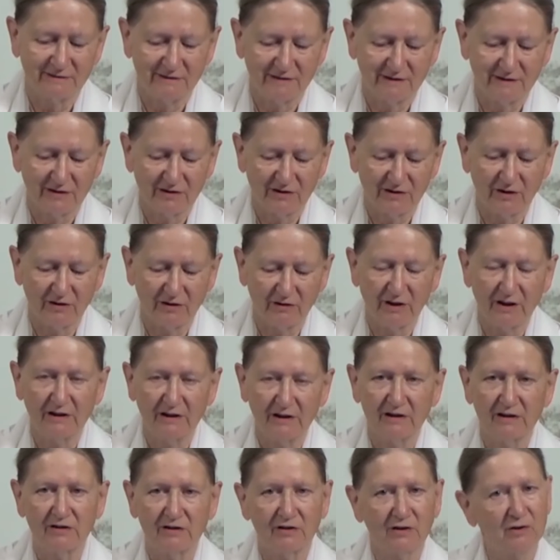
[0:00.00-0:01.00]
So
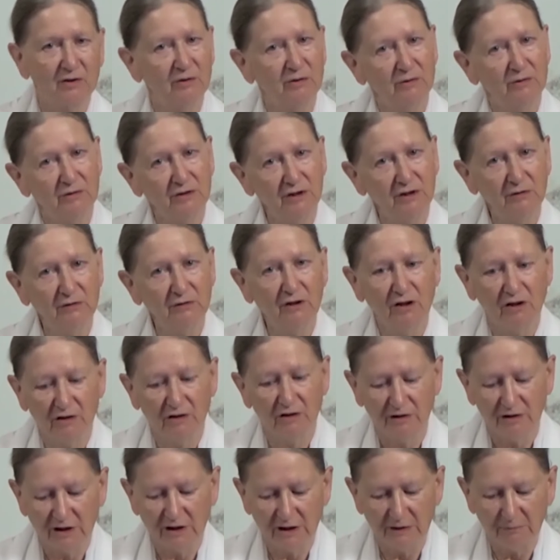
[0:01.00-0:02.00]
that is called, you
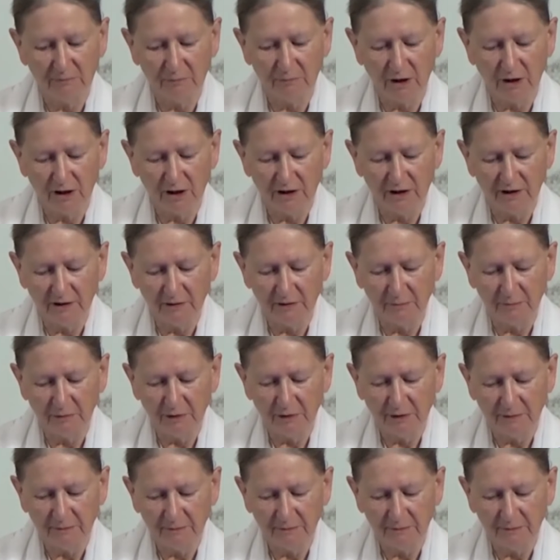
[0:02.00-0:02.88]
can't imbibe.